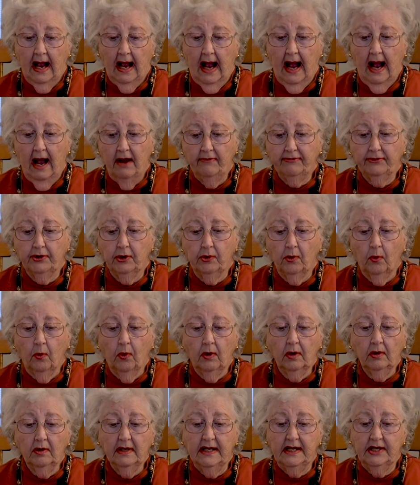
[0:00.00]
After
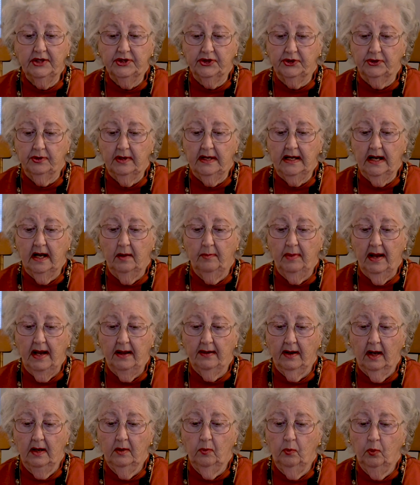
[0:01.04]
oral history
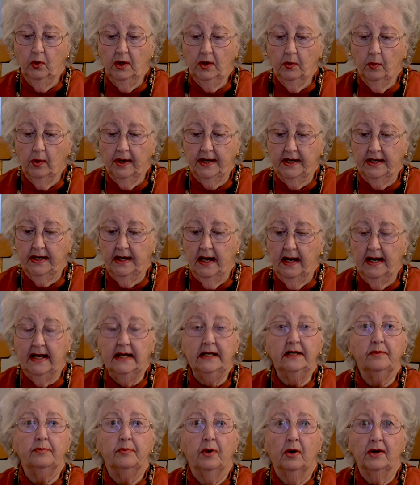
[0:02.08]
about a Woodward
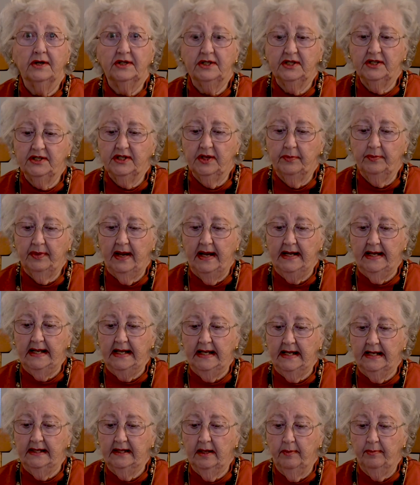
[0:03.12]
Knight
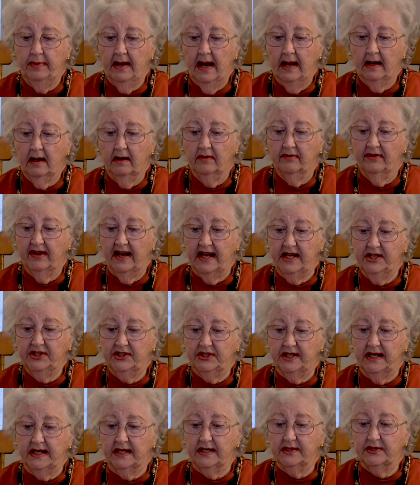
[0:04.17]
participating in the Battle of
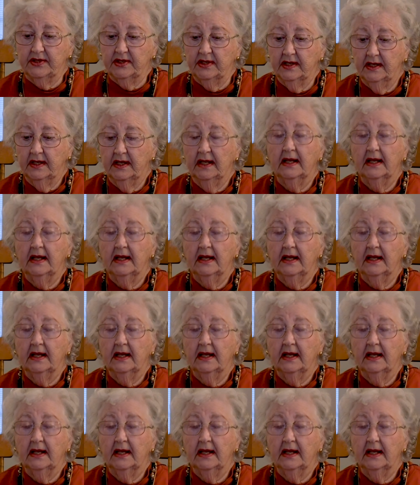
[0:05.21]
Hastings,